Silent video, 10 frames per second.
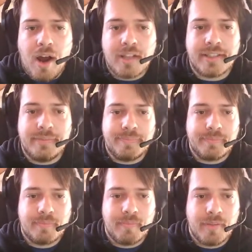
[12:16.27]
Awesome.
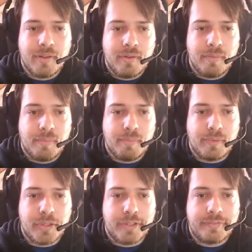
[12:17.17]

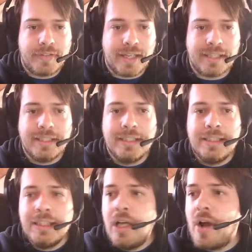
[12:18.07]
Perfect.
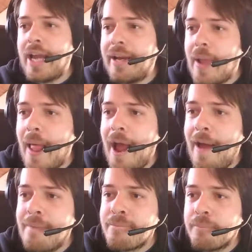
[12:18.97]
Okay,
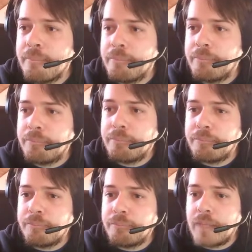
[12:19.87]

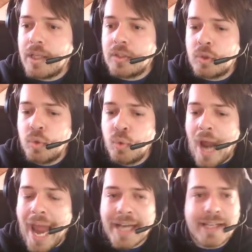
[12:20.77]
to
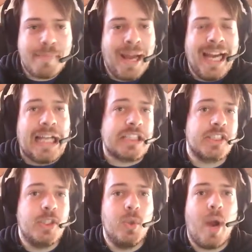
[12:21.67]
add the
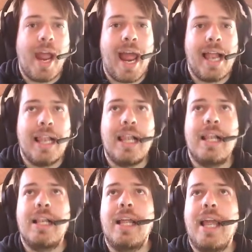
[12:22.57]

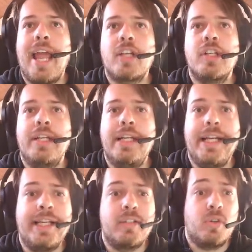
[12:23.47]
MySQL actually
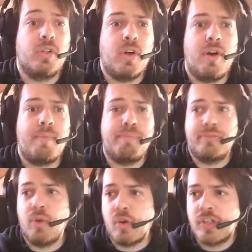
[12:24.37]
into your
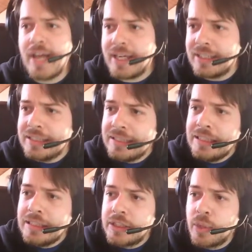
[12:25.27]
project,
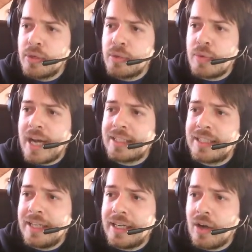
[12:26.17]
you will right
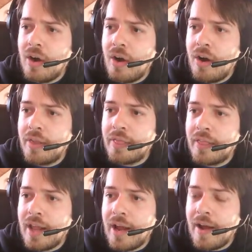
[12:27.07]
click
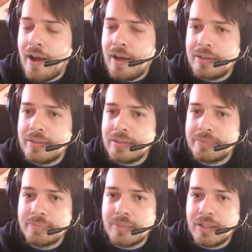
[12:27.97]
on
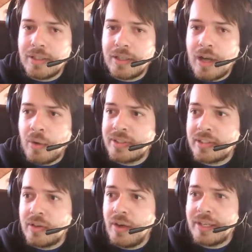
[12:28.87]
how is
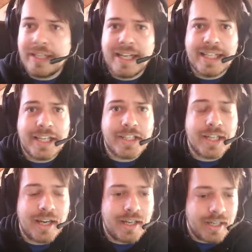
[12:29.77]
it called in
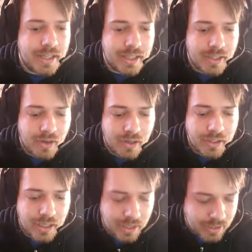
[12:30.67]
English,
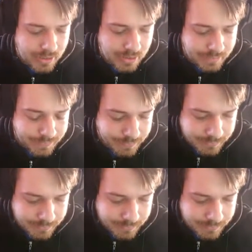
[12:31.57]
on